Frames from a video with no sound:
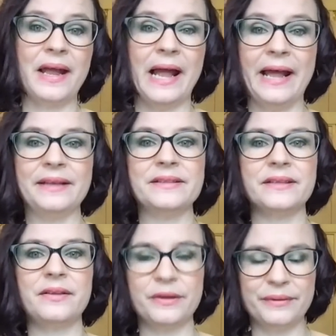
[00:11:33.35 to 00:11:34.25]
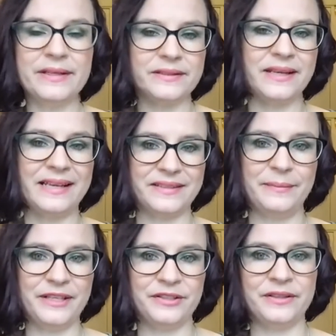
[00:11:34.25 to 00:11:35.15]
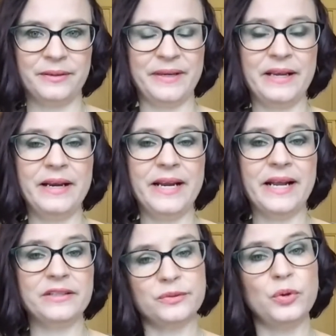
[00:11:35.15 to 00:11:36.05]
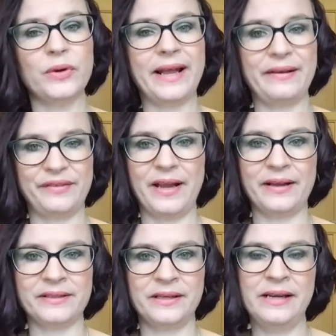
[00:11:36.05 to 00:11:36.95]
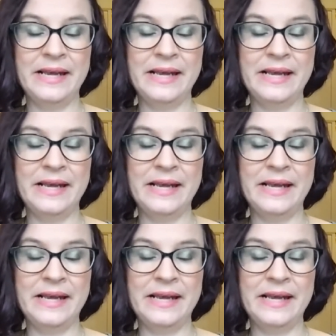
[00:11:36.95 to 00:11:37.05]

And there is, as I mentioned at the beginning, a small caveat.